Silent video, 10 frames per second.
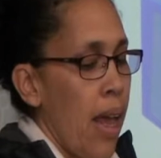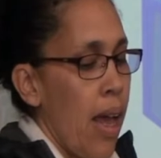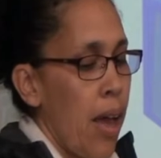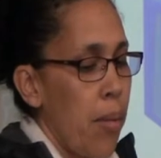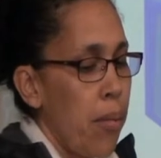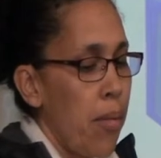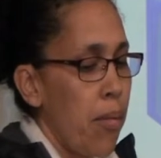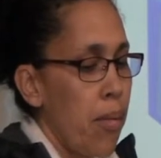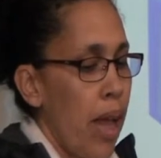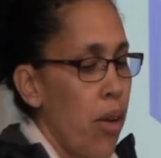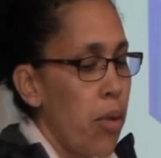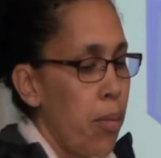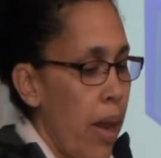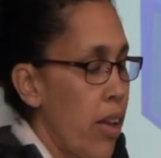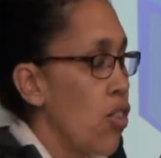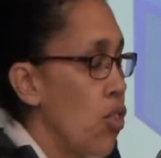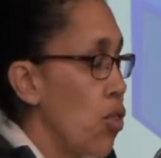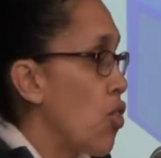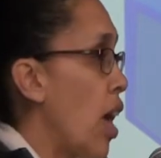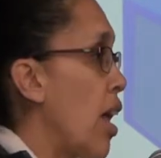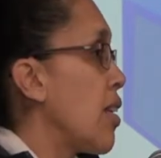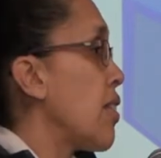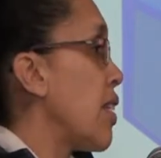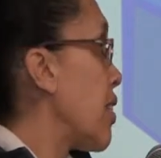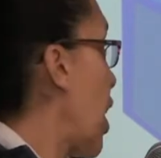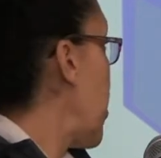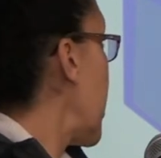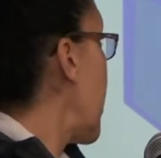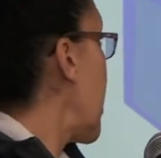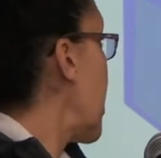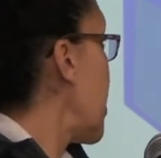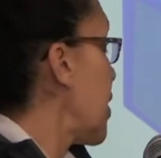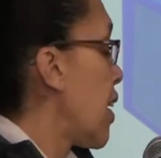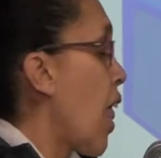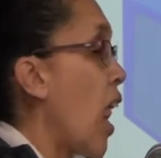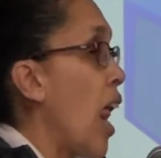And we plan to do trials in this coming season.